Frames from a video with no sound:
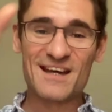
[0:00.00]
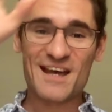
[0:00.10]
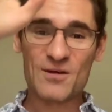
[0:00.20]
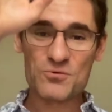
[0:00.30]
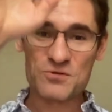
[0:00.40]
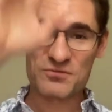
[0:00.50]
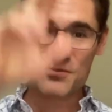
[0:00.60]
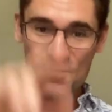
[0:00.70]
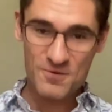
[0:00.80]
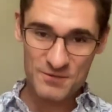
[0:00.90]
And when you
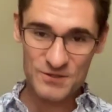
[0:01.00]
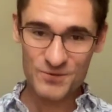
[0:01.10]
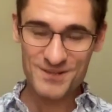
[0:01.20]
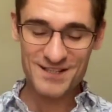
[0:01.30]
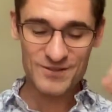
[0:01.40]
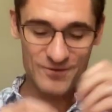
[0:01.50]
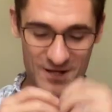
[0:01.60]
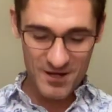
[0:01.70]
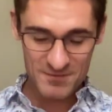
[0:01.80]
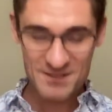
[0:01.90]
fall in between, you
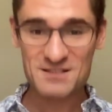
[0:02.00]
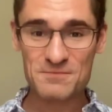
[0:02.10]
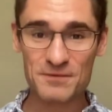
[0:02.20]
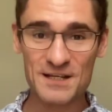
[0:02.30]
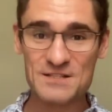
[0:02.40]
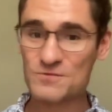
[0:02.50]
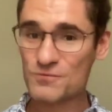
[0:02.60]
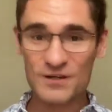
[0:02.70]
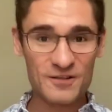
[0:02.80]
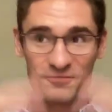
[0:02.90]
come into this place
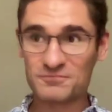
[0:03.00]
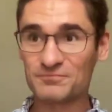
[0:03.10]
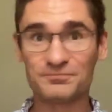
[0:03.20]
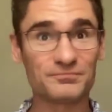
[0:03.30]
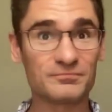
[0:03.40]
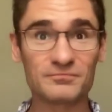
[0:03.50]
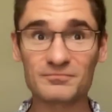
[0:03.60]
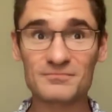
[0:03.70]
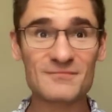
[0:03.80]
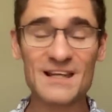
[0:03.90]
where
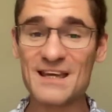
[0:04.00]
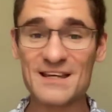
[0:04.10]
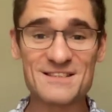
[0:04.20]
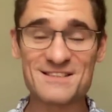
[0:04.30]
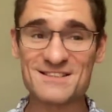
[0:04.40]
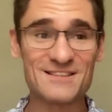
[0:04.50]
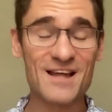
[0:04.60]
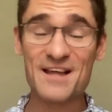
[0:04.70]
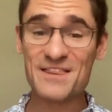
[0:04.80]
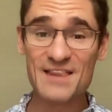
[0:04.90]
it's
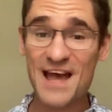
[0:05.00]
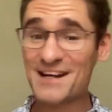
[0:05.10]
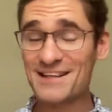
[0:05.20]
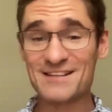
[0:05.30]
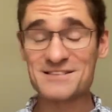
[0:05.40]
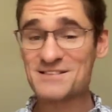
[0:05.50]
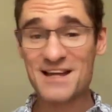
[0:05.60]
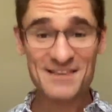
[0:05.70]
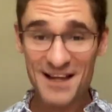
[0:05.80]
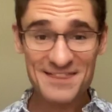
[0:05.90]
not that and it's
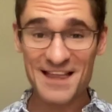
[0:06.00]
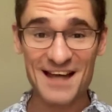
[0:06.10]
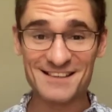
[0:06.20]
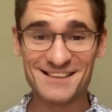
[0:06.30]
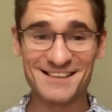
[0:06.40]
not that.